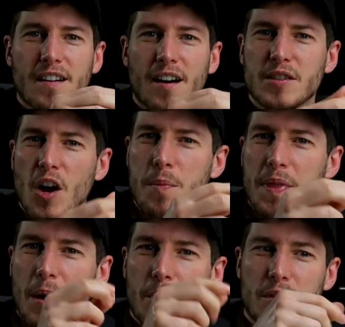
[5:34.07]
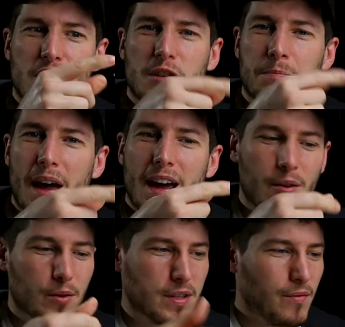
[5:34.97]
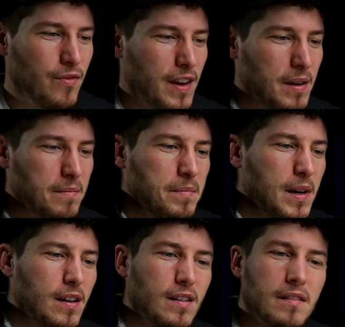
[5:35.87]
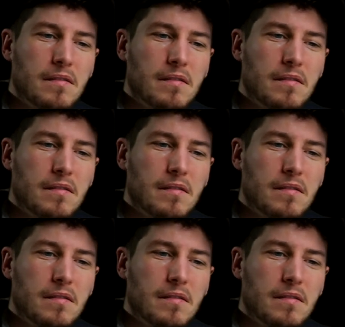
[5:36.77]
I was hoping that would have span or something, but